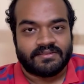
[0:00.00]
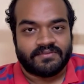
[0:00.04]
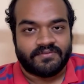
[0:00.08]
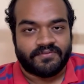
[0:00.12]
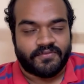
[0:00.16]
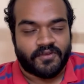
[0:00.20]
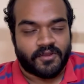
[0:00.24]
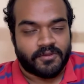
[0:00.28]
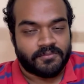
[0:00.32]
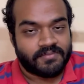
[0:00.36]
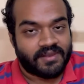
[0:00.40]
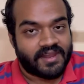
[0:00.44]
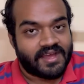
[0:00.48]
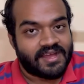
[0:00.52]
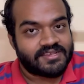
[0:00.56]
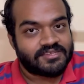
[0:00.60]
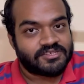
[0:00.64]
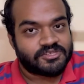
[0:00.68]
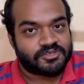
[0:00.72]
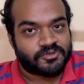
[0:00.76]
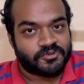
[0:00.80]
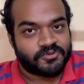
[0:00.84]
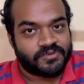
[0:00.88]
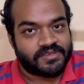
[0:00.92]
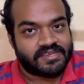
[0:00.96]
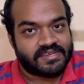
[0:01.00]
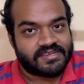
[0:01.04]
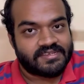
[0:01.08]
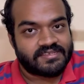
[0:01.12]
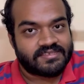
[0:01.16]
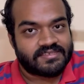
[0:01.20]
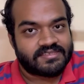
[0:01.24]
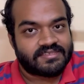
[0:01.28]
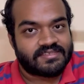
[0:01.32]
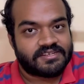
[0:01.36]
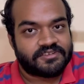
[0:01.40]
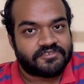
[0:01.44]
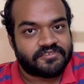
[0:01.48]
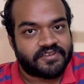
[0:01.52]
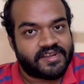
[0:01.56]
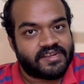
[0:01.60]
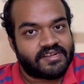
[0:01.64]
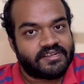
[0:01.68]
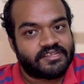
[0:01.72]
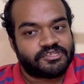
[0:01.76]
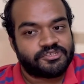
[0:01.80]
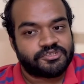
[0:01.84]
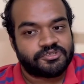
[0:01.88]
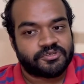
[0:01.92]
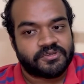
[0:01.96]
from last 2 years, the
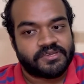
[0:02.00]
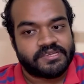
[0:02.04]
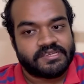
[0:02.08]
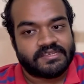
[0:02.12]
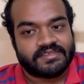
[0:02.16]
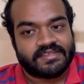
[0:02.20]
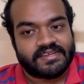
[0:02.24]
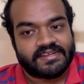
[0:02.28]
trend is showing